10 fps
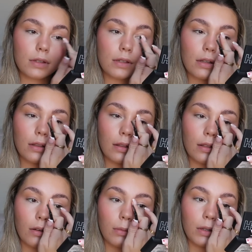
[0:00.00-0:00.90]
it's a
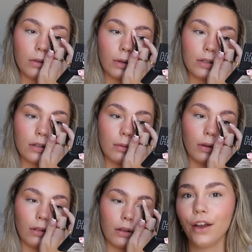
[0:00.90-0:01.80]
little bit
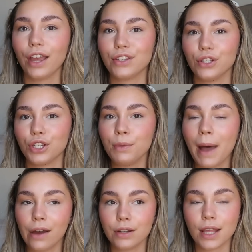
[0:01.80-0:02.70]
questionable. Okay, so the two
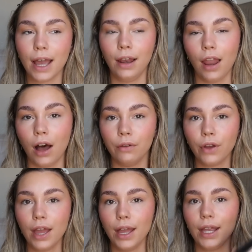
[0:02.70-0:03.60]
powders that I love
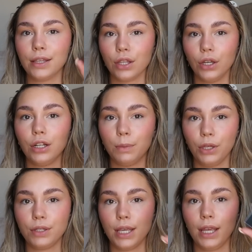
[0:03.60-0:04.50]
is the Huda
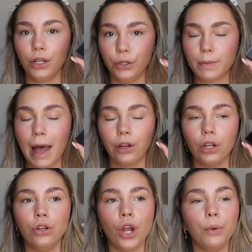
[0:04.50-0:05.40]
Beauty loose powder.
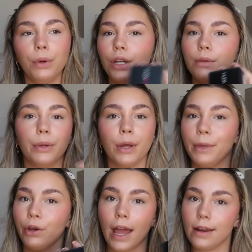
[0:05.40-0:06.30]
No one can put
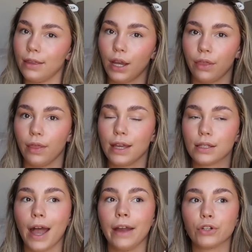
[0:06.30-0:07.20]
me on anything other than this.
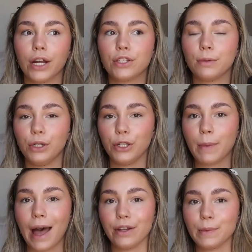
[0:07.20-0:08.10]
I have tried so many loose
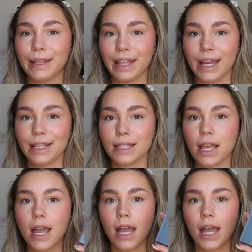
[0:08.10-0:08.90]
powders, but this